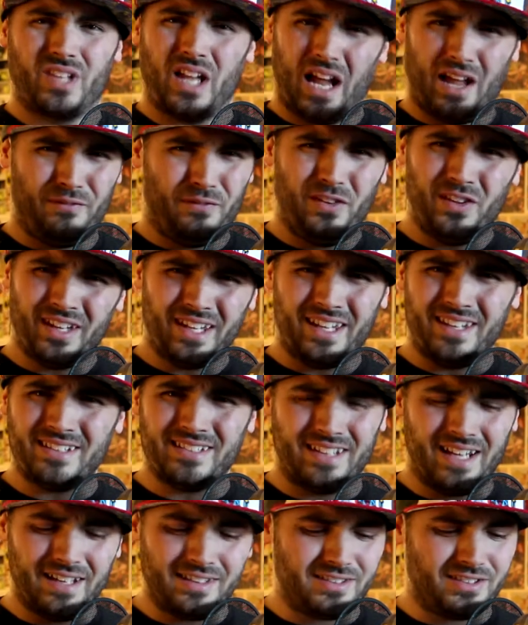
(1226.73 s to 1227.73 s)
I feel like he's
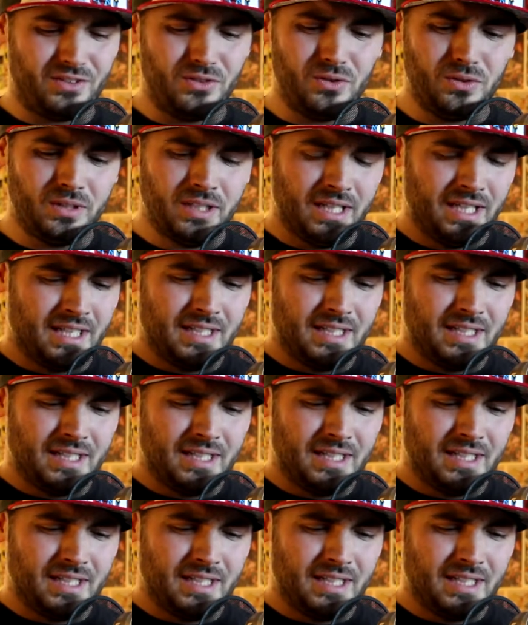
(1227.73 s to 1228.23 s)
dead too.